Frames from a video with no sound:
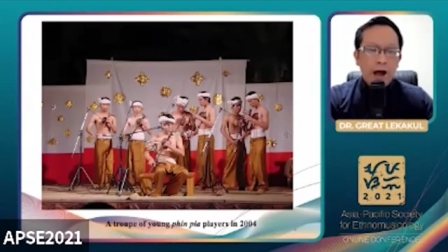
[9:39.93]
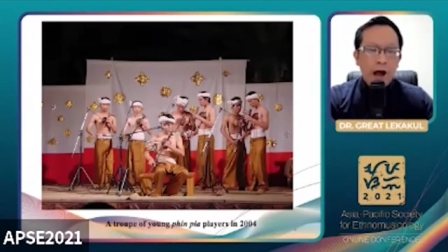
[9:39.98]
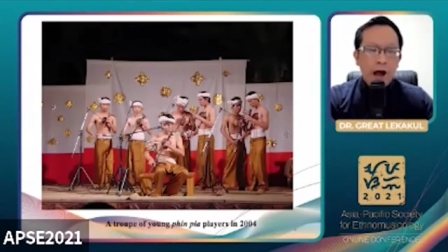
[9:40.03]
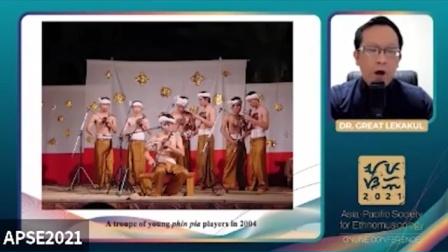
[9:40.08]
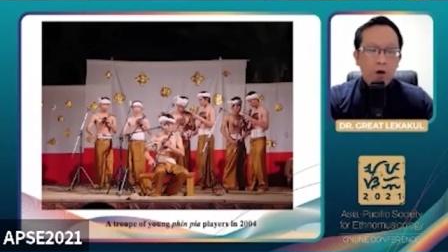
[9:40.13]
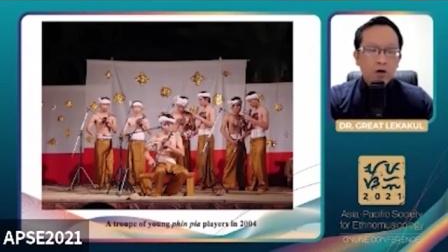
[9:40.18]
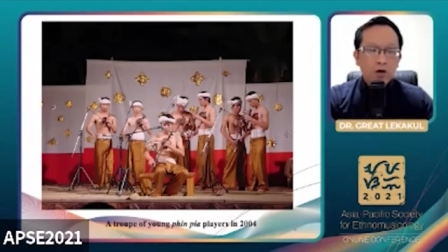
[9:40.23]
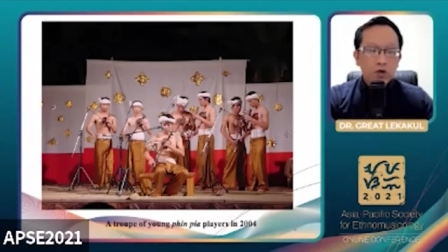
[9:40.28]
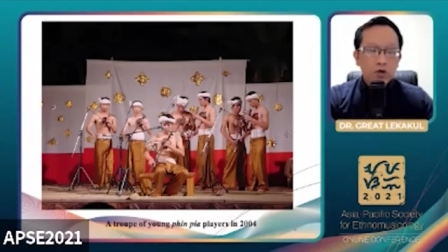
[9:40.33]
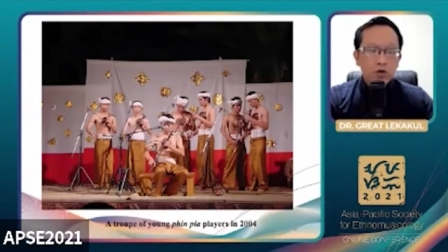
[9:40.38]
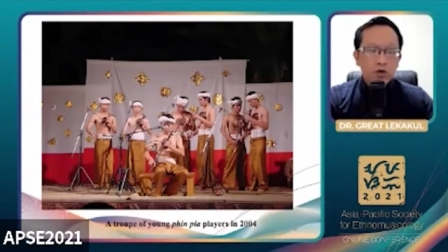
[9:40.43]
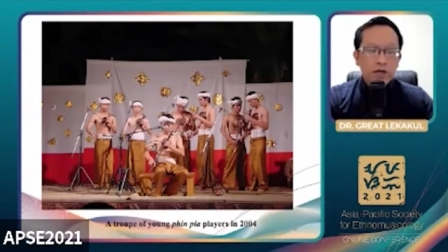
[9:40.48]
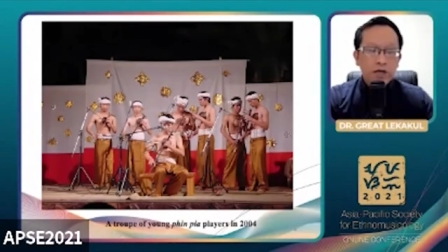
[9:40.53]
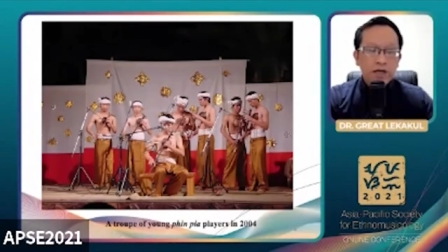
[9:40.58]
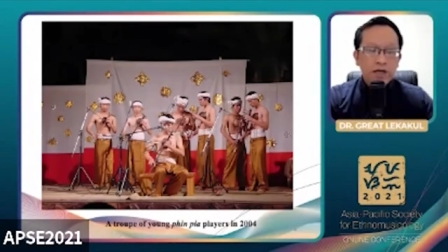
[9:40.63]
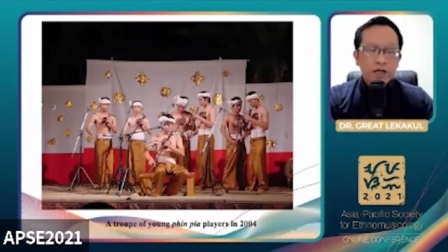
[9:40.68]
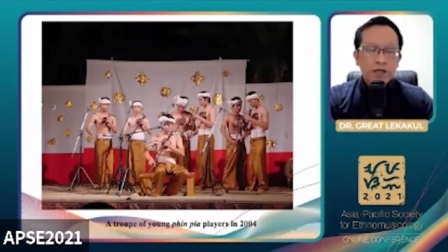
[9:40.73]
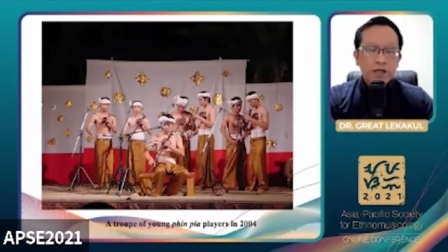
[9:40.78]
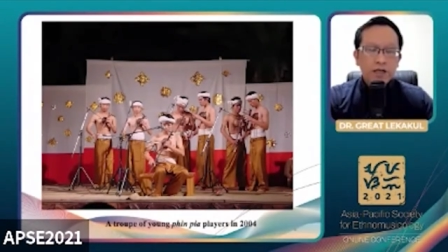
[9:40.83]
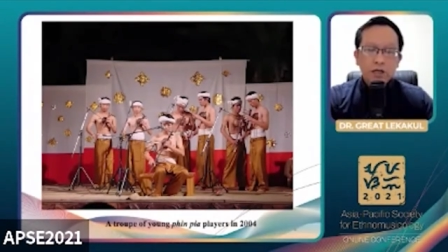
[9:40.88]
are also
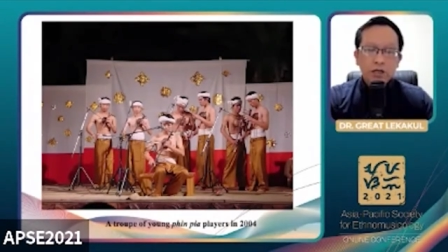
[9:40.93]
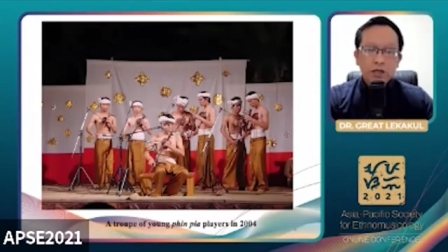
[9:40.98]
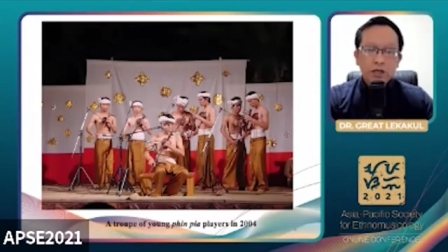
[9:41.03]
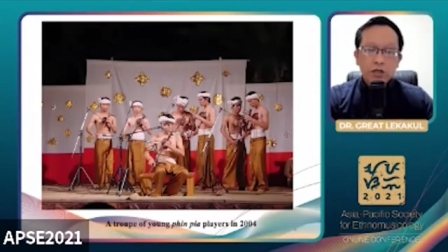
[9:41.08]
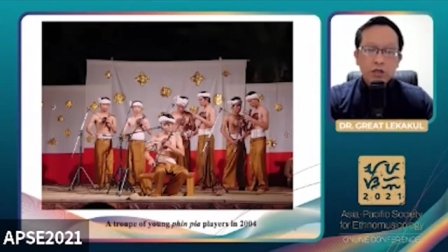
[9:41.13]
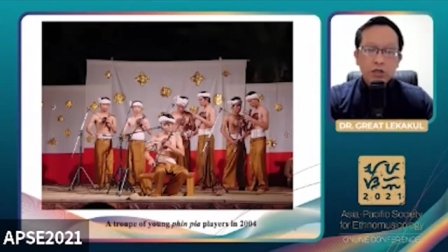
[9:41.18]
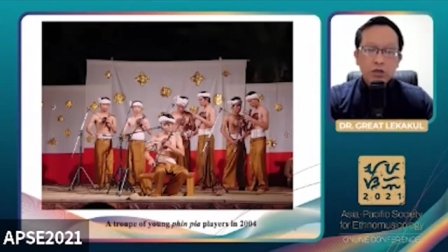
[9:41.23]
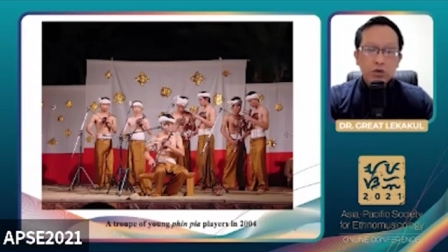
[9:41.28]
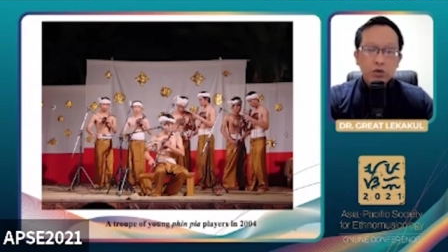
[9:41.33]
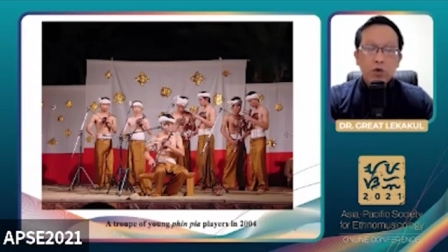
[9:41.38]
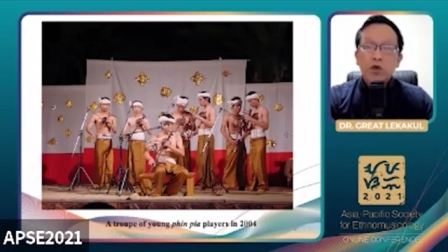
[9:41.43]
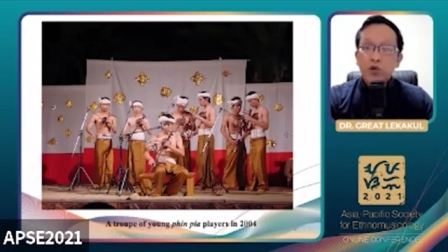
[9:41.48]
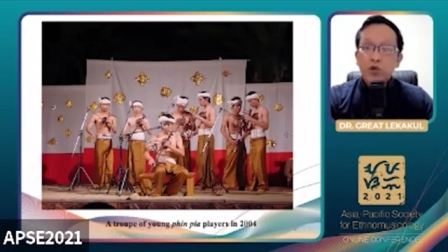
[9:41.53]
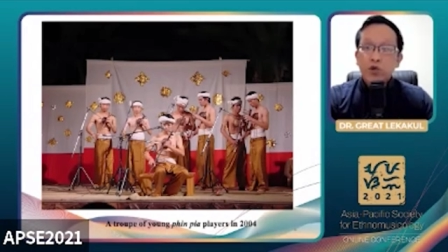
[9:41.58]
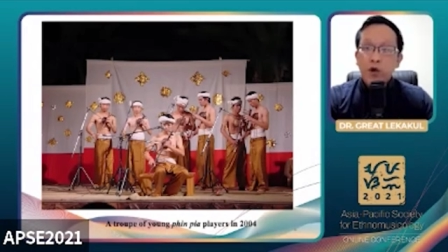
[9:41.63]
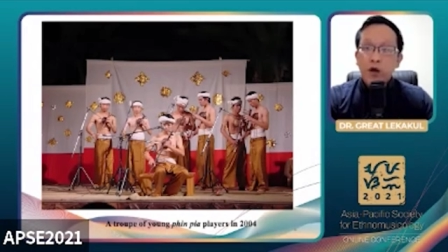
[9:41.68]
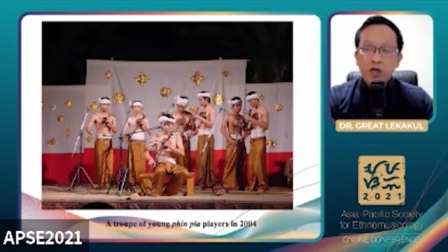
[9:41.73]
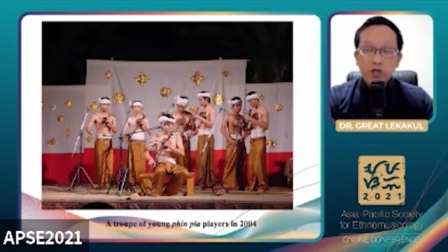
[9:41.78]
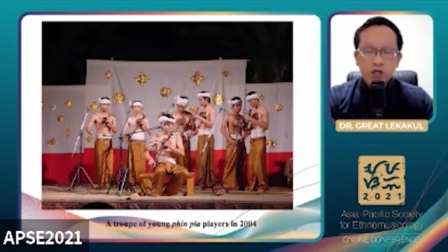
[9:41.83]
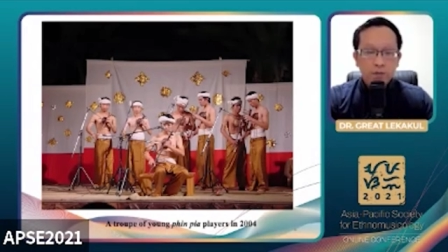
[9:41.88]
taken into
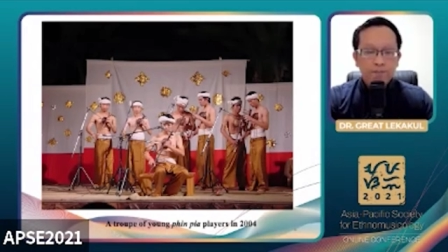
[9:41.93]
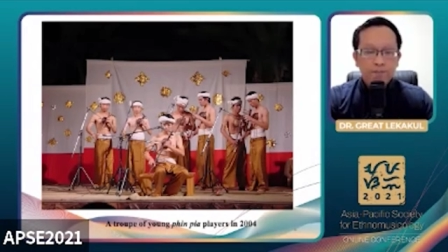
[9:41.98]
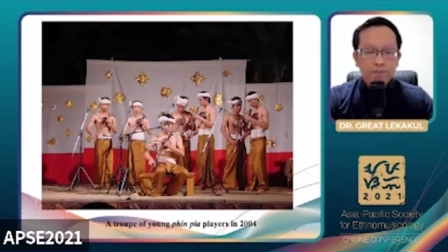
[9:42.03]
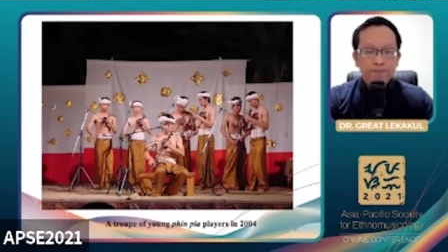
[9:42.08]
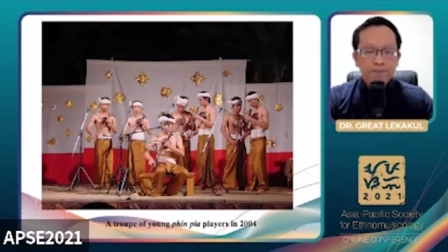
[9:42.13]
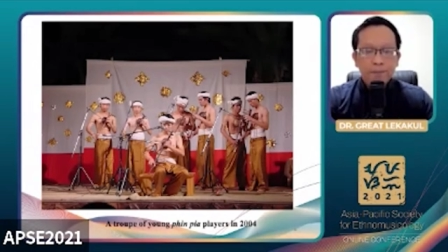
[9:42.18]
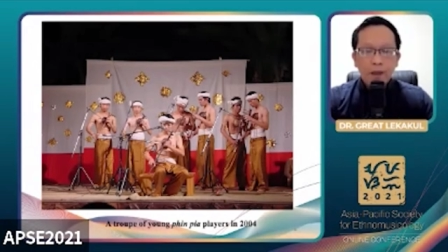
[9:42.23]
consideration.